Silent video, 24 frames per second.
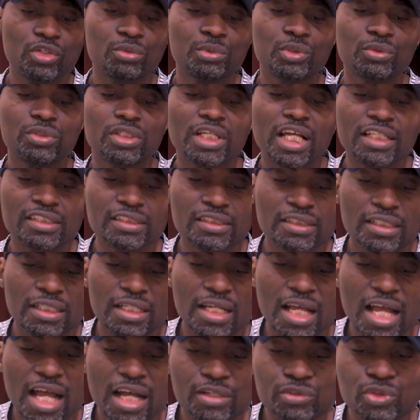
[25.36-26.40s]
to be looking at
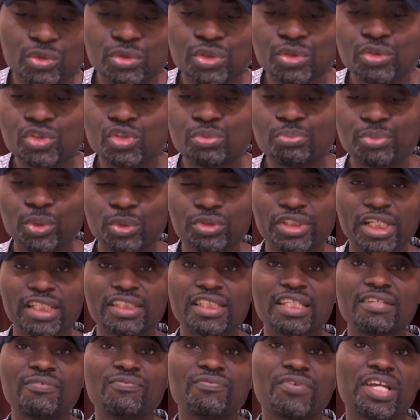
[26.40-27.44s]
how to use projects
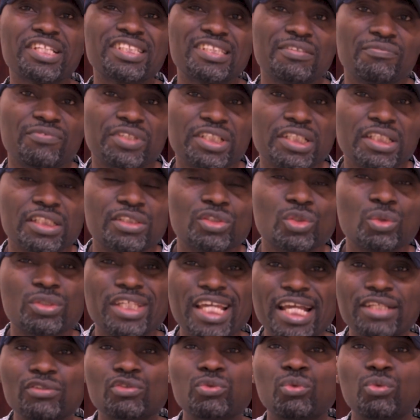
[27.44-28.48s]
effectively to
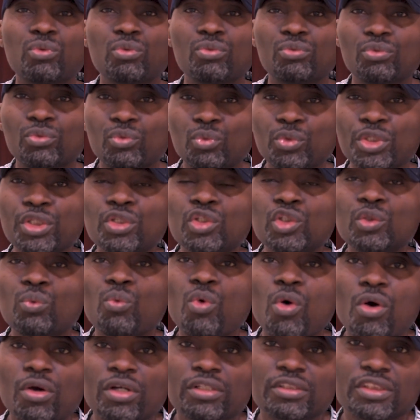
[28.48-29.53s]
get real
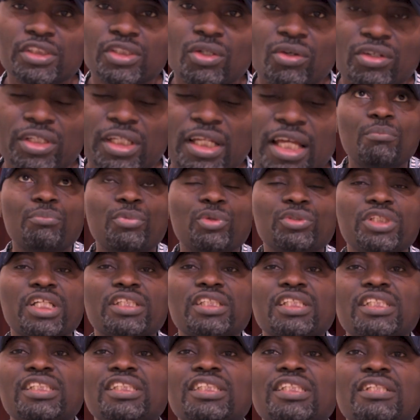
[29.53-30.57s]
work done.
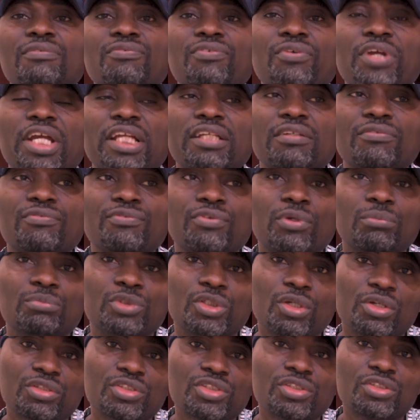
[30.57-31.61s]
Project is different from
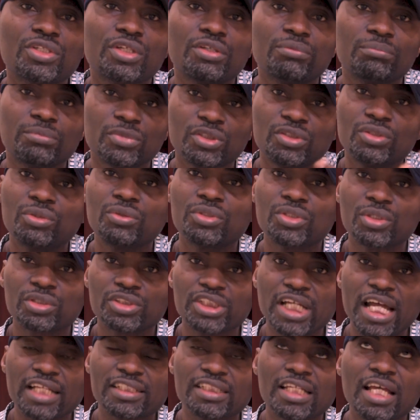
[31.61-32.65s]
just your
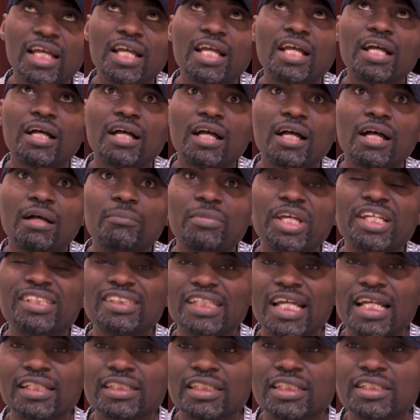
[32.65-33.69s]
chat. A
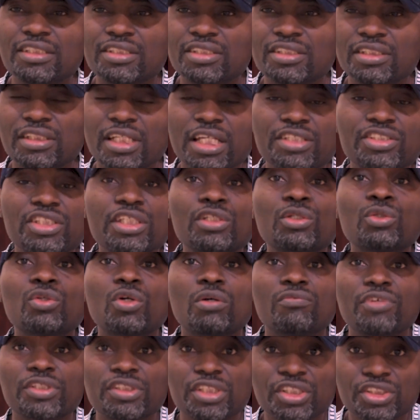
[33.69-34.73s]
chat is a single
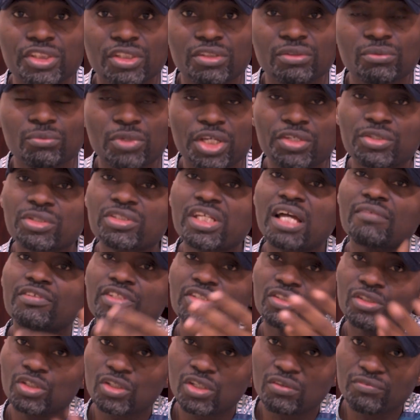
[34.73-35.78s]
conversation where you just have a
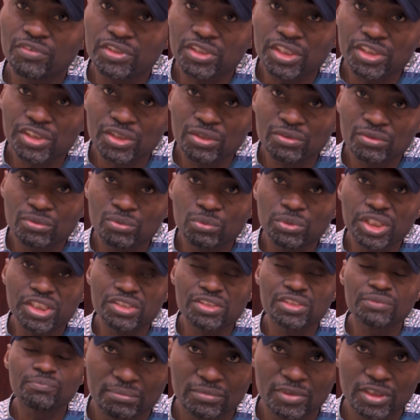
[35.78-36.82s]
single conversation
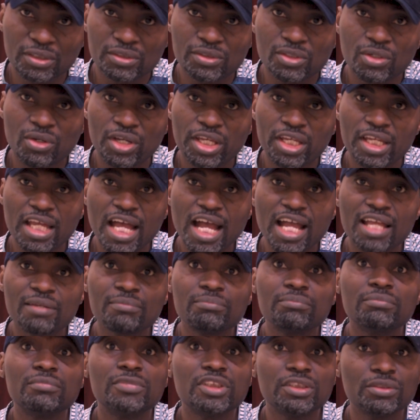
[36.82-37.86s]
with your
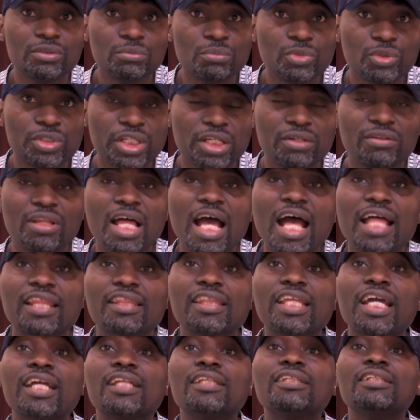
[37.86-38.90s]
AI model,
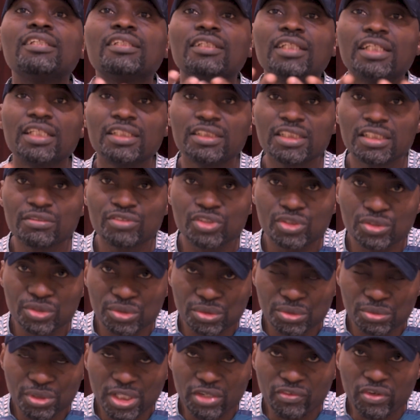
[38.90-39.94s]
and then it gives
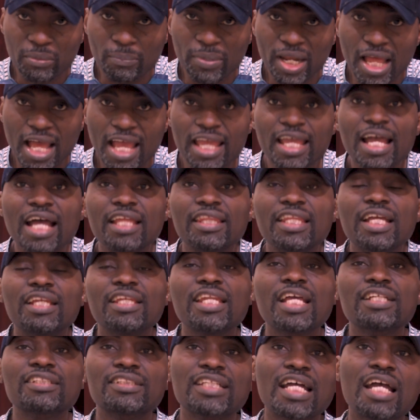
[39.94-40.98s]
you a reply. And then
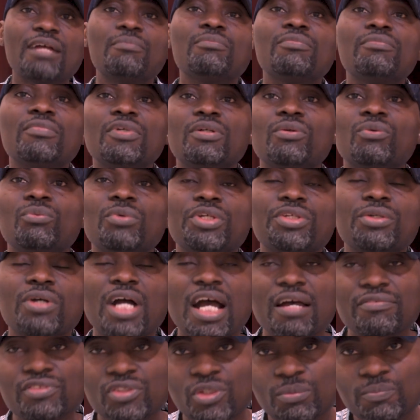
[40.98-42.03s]
next time when you
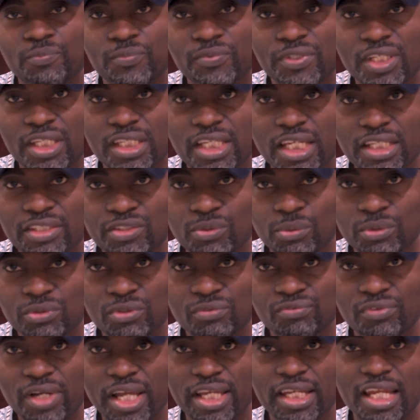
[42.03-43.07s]
have something again you want
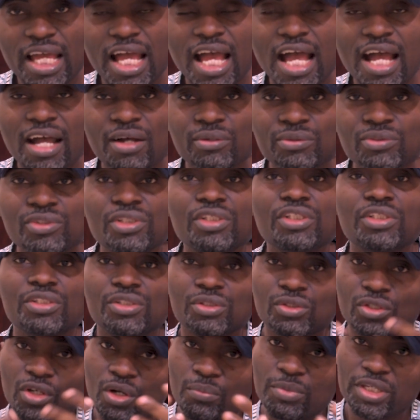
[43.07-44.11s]
to find out,
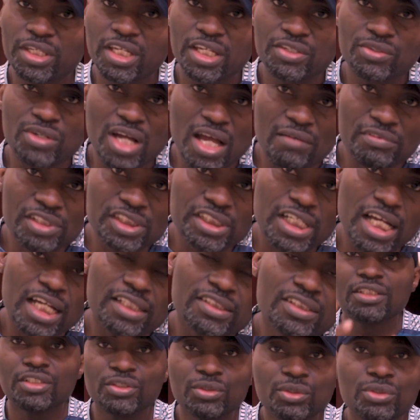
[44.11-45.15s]
you come again, you have a
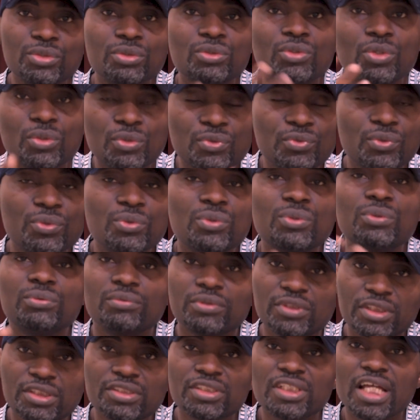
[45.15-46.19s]
chat. You go
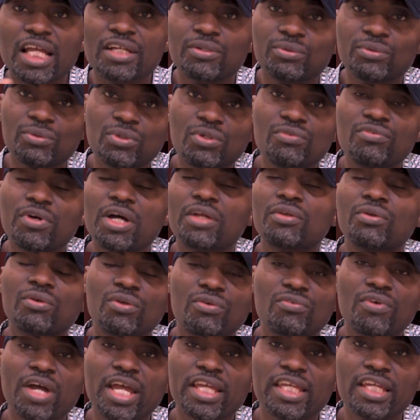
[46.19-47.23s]
through this cycle over and
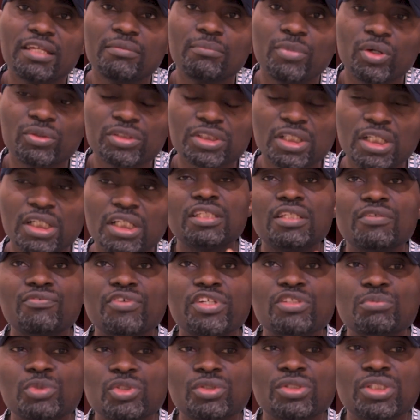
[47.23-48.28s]
over again. But the
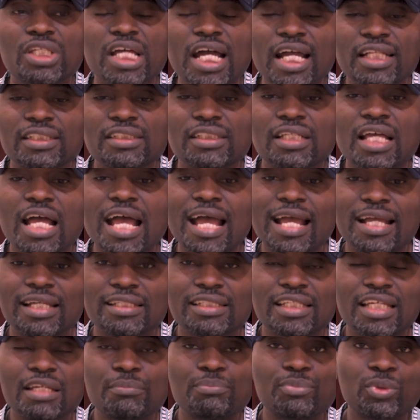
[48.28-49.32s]
difference between that
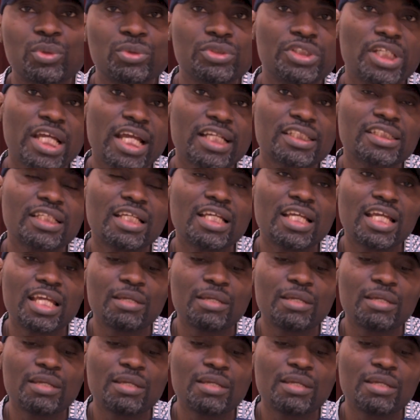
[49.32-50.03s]
and a project